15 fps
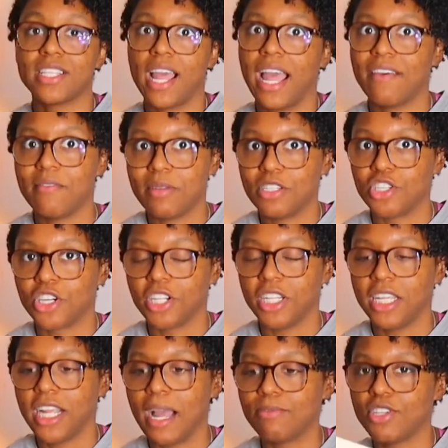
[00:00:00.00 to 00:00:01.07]
I haven't been
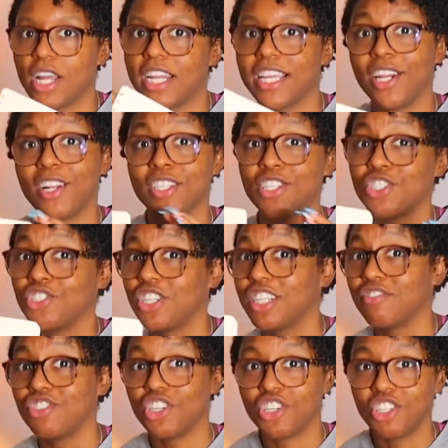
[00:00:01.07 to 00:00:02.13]
journaling. I'm trying to get on this trend
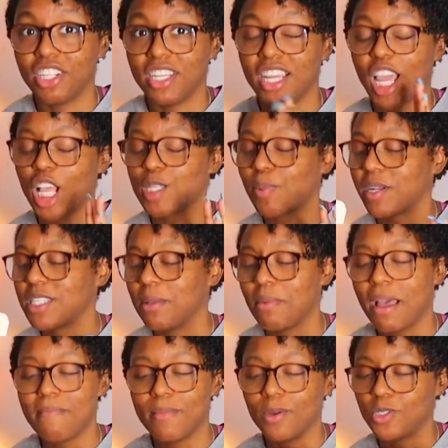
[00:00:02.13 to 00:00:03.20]
of journaling, expressing
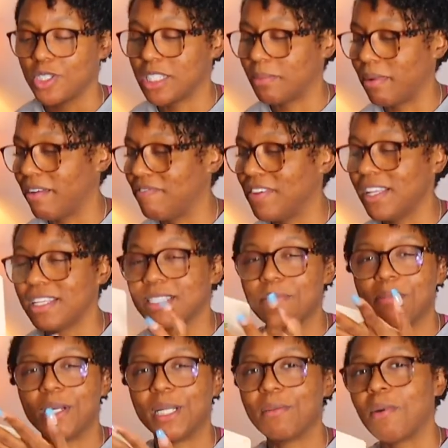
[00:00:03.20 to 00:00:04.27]
my emotions and my feelings and
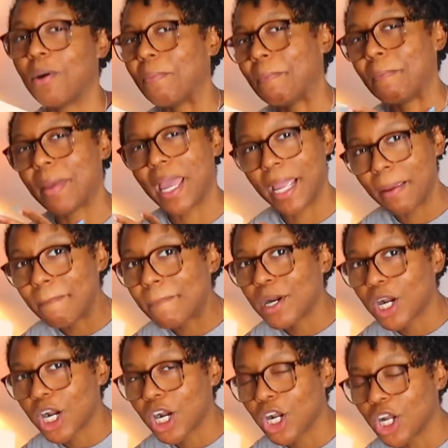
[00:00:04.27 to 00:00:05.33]
putting them on
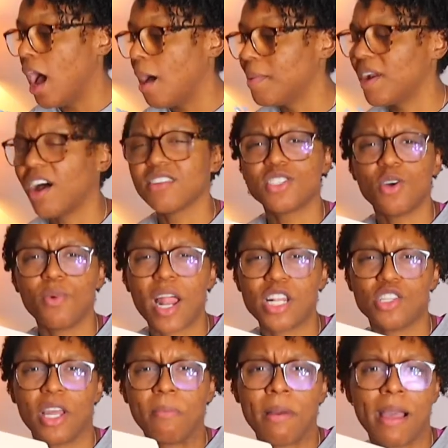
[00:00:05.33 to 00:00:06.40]
paper. And also when I
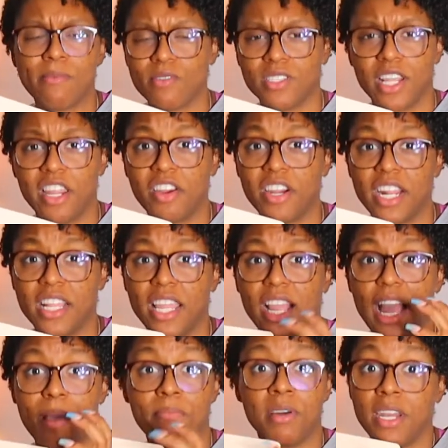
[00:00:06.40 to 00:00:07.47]
do like Bible study or anything,
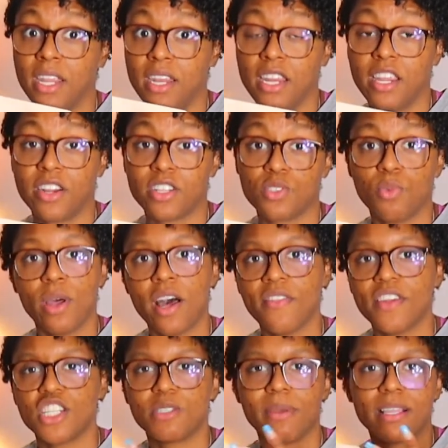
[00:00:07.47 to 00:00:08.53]
I put it in here as well.
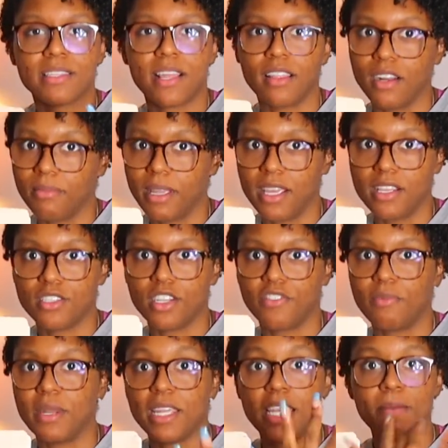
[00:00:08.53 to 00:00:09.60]
That just makes it a little bit easier for
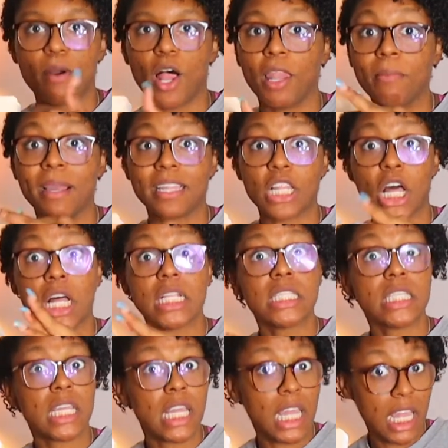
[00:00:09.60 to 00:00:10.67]
me to keep all my
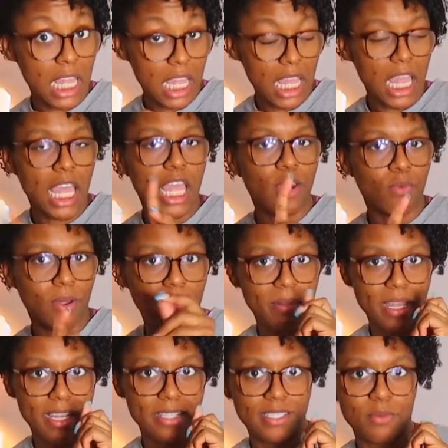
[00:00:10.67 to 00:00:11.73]
thoughts in one
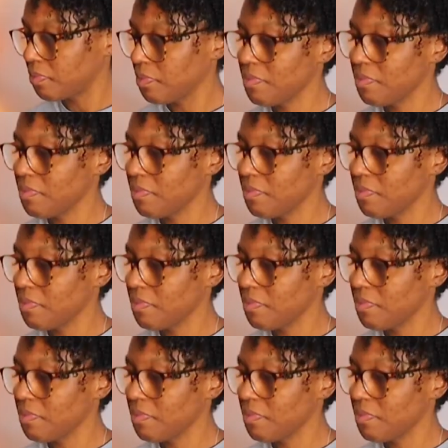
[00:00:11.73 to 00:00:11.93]
place.